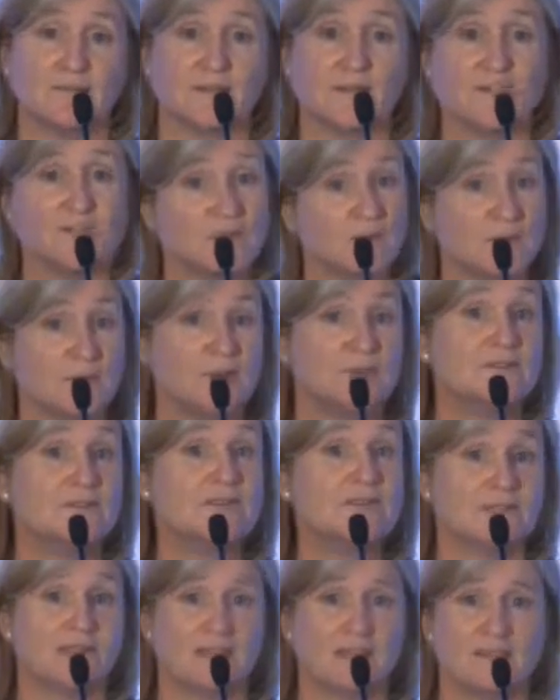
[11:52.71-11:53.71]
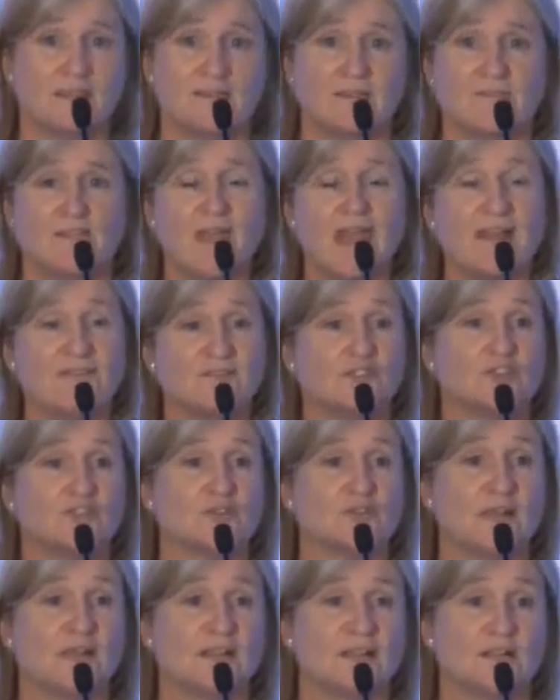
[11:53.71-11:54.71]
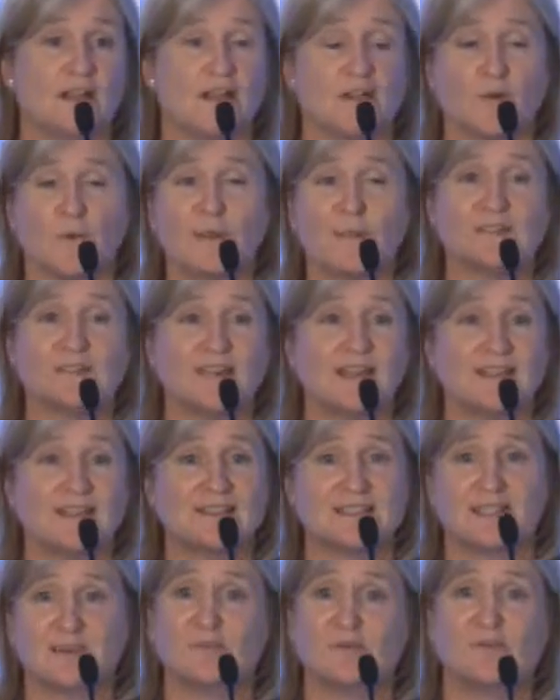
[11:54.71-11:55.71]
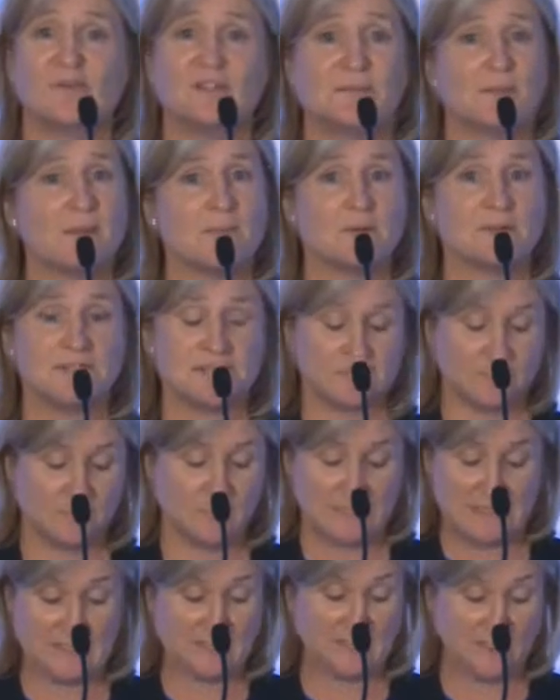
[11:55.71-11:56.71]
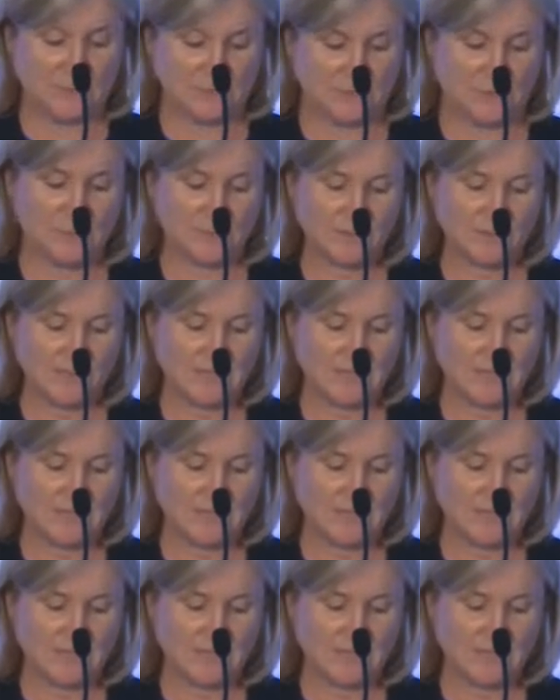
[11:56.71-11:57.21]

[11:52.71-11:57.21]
contribute, if you haven't joined on our website as a community member, please do.